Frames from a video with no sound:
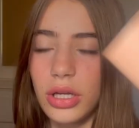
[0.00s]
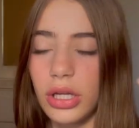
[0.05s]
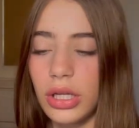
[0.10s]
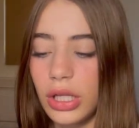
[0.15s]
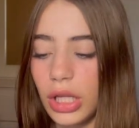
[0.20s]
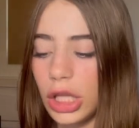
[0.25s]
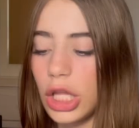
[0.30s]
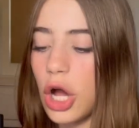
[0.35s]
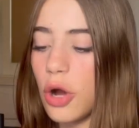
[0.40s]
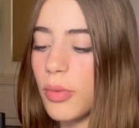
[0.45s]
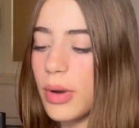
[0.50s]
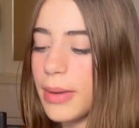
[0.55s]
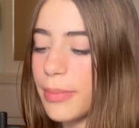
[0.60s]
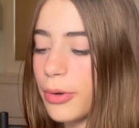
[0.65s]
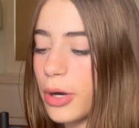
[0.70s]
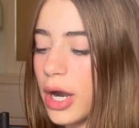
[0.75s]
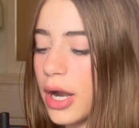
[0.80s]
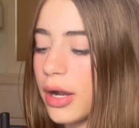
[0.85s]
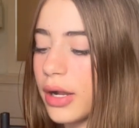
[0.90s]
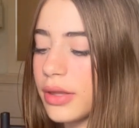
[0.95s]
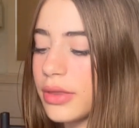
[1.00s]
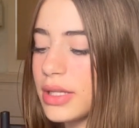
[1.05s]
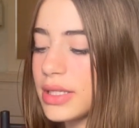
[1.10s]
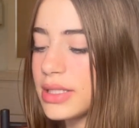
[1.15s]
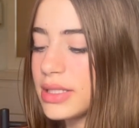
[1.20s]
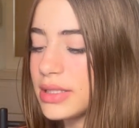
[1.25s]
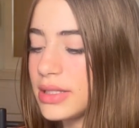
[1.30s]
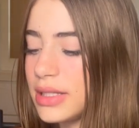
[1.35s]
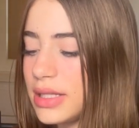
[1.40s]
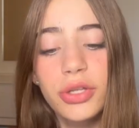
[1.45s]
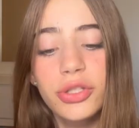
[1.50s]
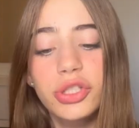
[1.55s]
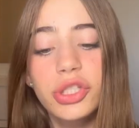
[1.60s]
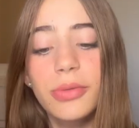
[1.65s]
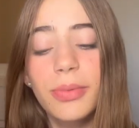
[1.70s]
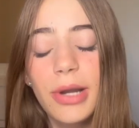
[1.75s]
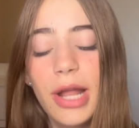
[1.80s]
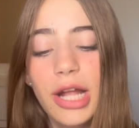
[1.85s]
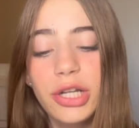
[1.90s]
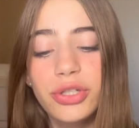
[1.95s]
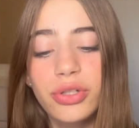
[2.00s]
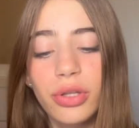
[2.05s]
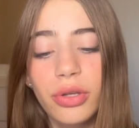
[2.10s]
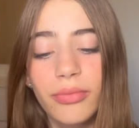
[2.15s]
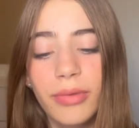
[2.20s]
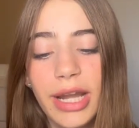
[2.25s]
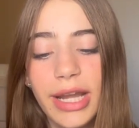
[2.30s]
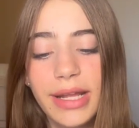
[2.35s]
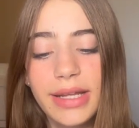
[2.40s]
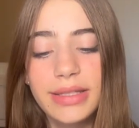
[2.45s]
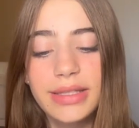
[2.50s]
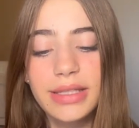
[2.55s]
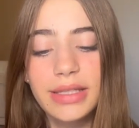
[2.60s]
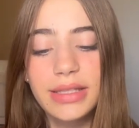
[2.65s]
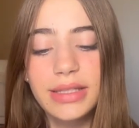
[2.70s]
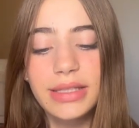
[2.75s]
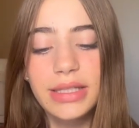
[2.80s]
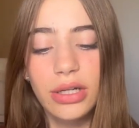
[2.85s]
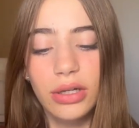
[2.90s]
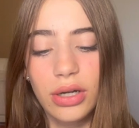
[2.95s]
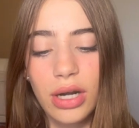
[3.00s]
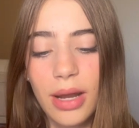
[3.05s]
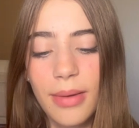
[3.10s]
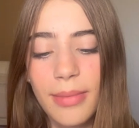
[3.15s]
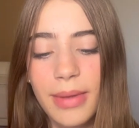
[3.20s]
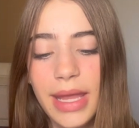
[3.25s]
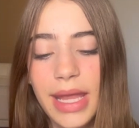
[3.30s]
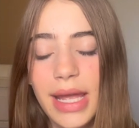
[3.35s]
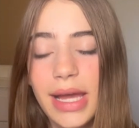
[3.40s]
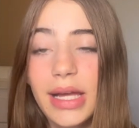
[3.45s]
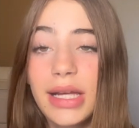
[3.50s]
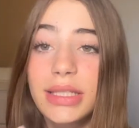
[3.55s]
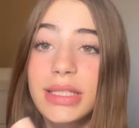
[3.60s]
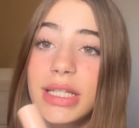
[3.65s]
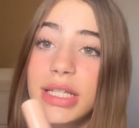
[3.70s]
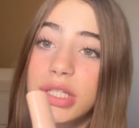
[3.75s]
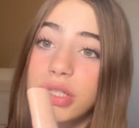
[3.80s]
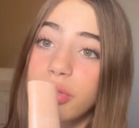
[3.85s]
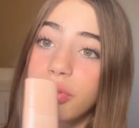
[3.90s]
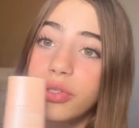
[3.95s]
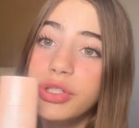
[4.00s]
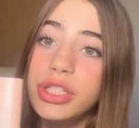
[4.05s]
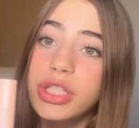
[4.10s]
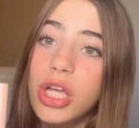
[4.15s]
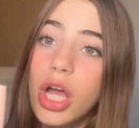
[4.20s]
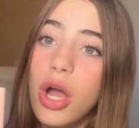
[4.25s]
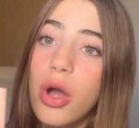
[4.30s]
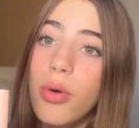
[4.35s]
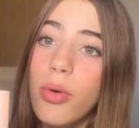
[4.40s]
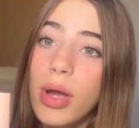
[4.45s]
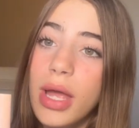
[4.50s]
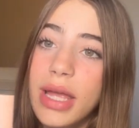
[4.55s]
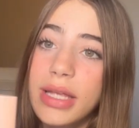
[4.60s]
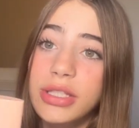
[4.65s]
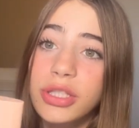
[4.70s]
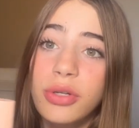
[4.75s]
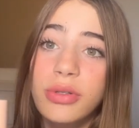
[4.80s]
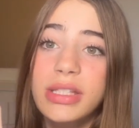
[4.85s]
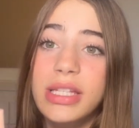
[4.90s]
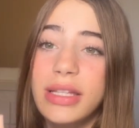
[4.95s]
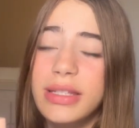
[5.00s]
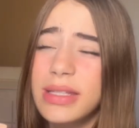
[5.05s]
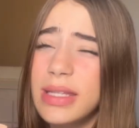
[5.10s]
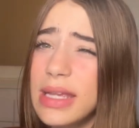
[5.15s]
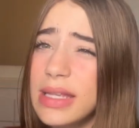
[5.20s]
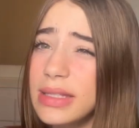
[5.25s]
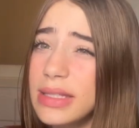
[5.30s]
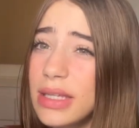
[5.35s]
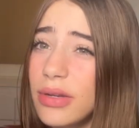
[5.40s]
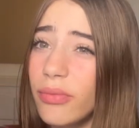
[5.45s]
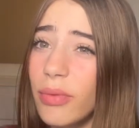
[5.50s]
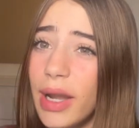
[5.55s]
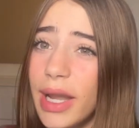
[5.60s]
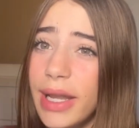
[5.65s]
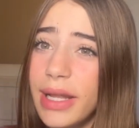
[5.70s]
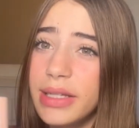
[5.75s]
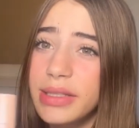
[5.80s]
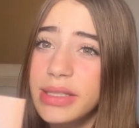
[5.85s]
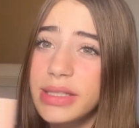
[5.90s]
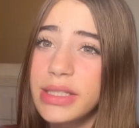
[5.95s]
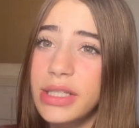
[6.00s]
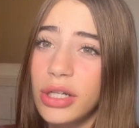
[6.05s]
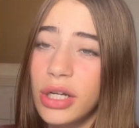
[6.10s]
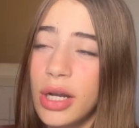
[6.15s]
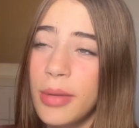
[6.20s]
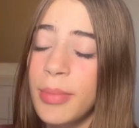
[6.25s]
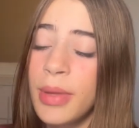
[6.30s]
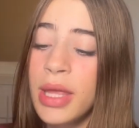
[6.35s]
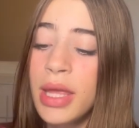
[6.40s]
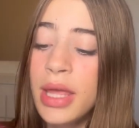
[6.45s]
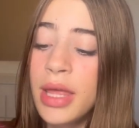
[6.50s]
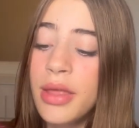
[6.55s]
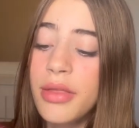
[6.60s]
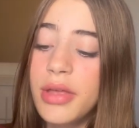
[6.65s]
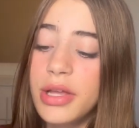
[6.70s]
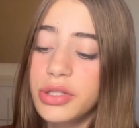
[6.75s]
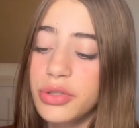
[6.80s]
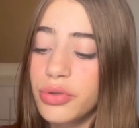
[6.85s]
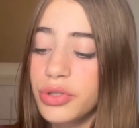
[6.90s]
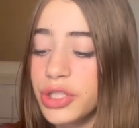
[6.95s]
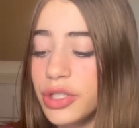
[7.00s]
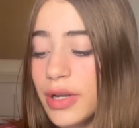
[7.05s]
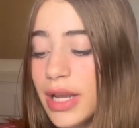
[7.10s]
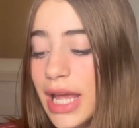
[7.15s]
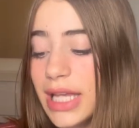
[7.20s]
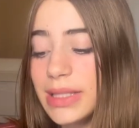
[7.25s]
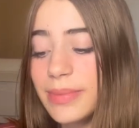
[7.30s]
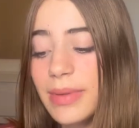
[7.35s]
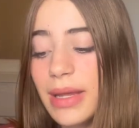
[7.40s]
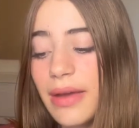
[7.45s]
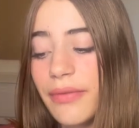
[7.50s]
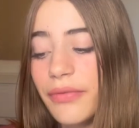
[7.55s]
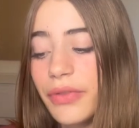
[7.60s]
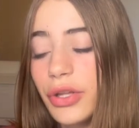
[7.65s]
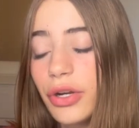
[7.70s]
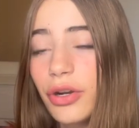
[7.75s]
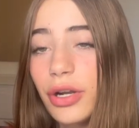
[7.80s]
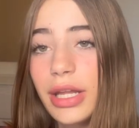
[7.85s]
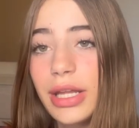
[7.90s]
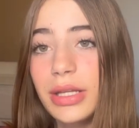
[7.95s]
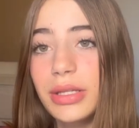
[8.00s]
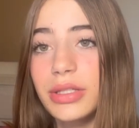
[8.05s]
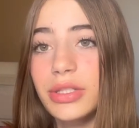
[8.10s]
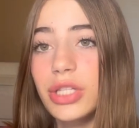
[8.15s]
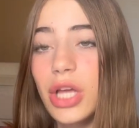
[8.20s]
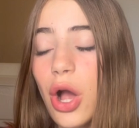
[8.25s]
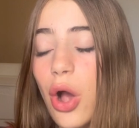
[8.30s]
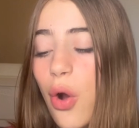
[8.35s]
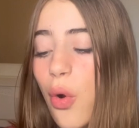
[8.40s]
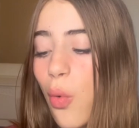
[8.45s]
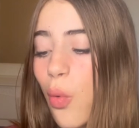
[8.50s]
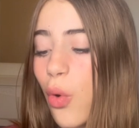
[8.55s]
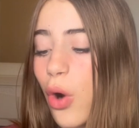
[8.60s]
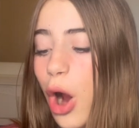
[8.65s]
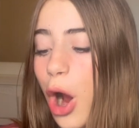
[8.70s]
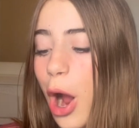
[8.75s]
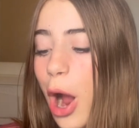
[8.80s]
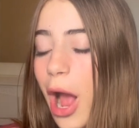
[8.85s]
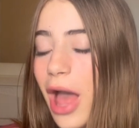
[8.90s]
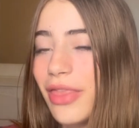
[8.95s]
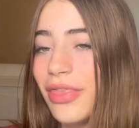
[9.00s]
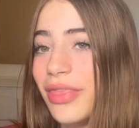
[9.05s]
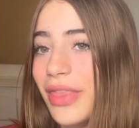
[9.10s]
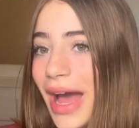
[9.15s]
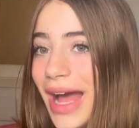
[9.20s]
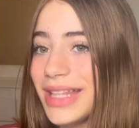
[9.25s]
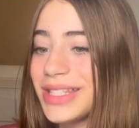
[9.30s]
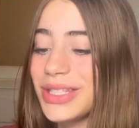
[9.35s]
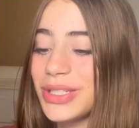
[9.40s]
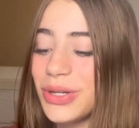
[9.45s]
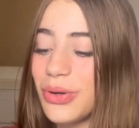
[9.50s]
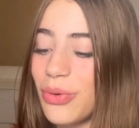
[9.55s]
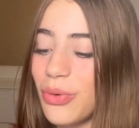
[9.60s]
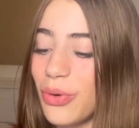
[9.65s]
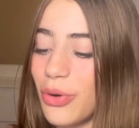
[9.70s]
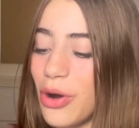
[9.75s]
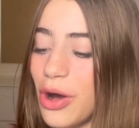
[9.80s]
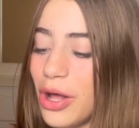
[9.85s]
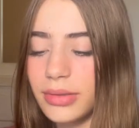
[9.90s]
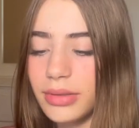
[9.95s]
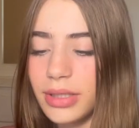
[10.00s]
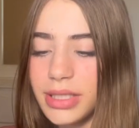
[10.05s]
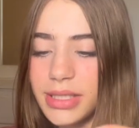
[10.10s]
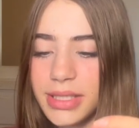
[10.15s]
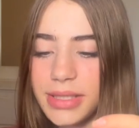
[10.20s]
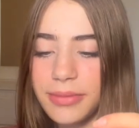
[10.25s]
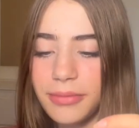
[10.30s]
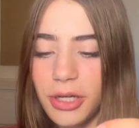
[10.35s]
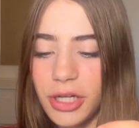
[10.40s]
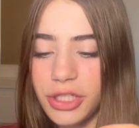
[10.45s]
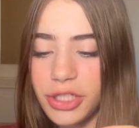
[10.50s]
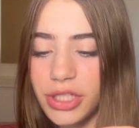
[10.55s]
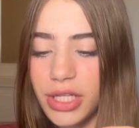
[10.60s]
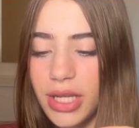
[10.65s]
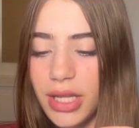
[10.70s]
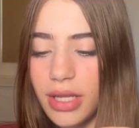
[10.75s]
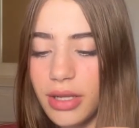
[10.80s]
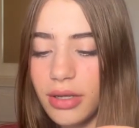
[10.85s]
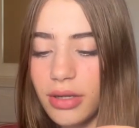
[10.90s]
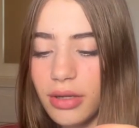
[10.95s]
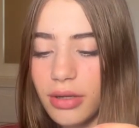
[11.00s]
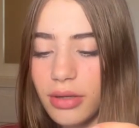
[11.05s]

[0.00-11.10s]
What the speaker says: glowy product. This is the Supernatural Radiance Serum, and it is also, so it's a tinted radiance serum that's also an SPF 30, so that's cool. Let's swatch it.